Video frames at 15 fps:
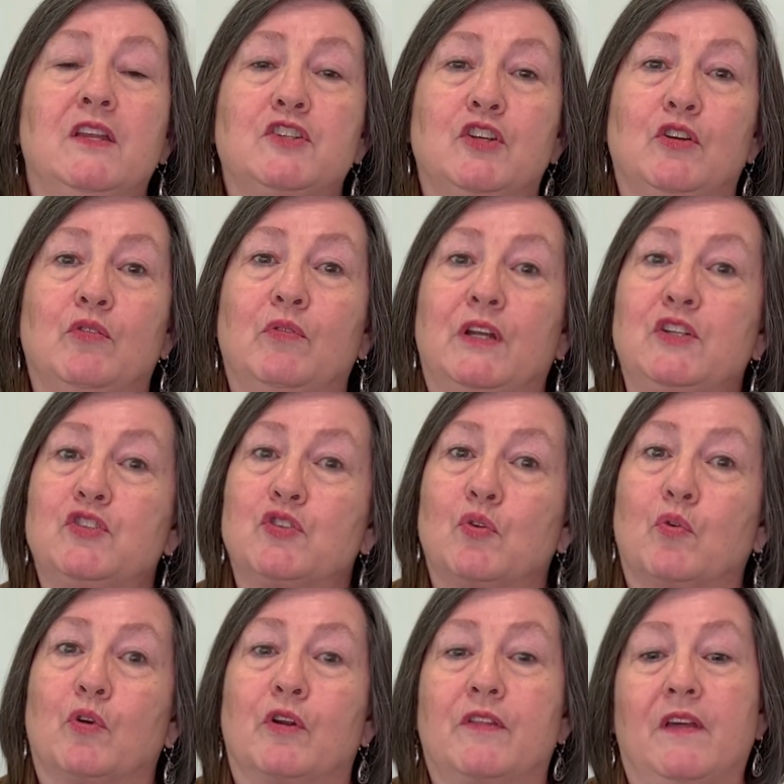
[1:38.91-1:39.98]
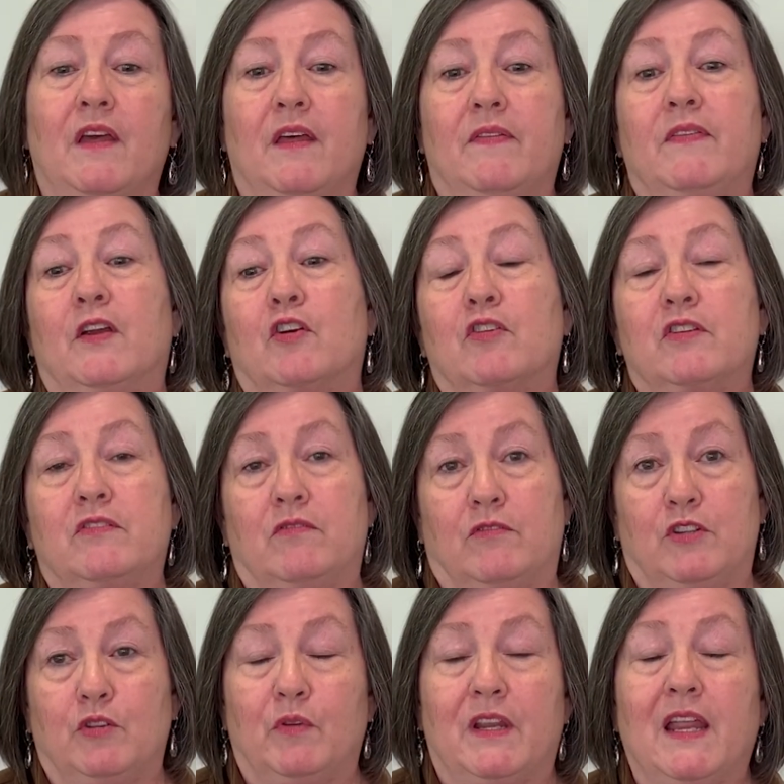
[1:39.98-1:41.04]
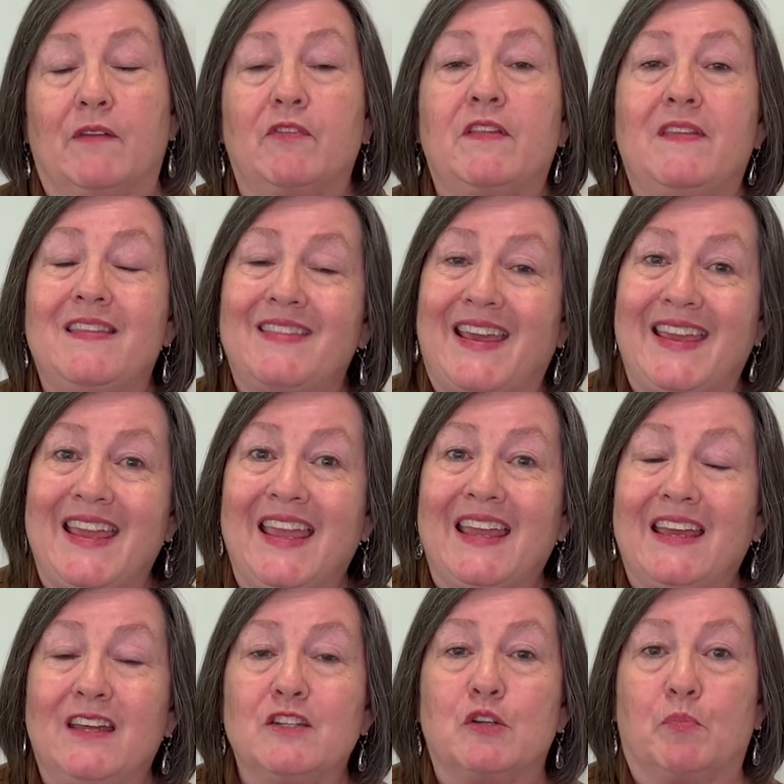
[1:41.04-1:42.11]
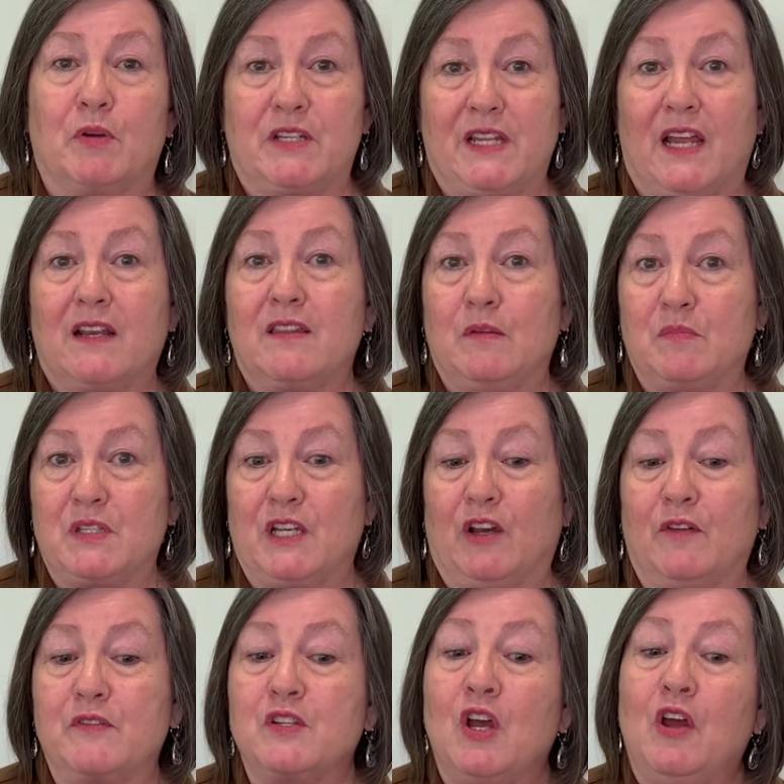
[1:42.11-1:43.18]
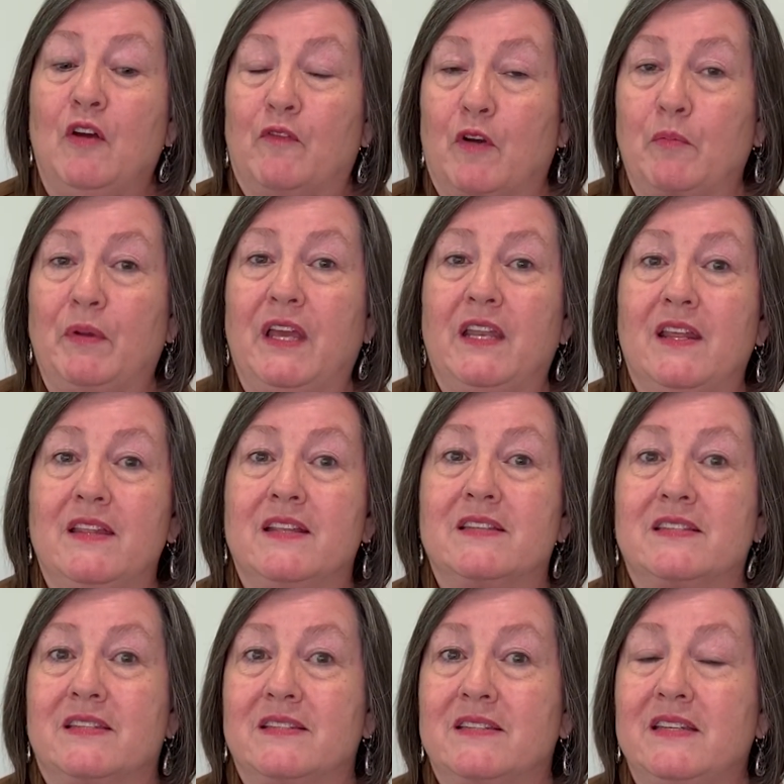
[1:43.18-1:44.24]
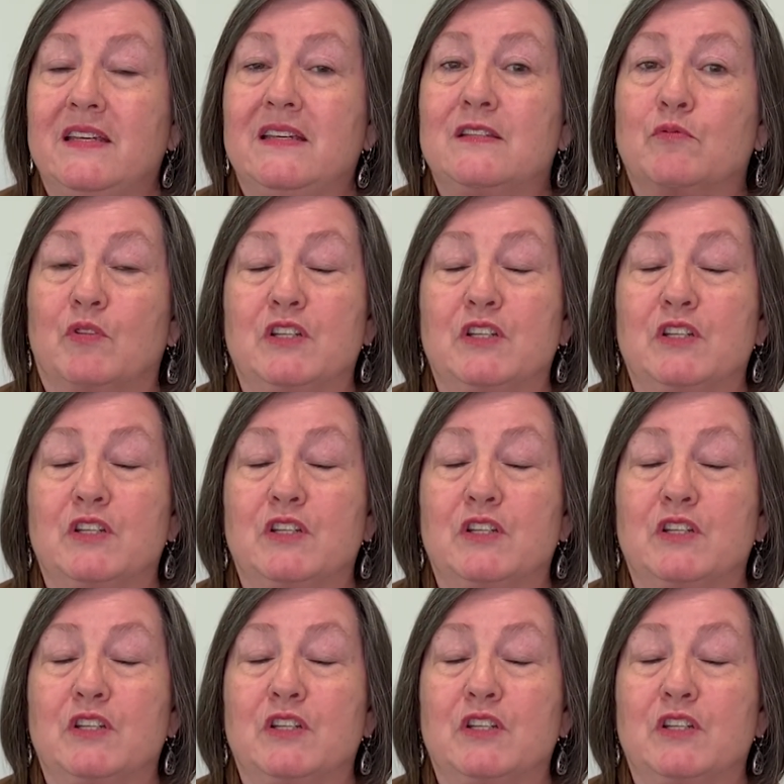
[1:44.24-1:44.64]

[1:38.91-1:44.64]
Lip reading: to ensure that they're doing everything they can to protect themselves from getting this disease,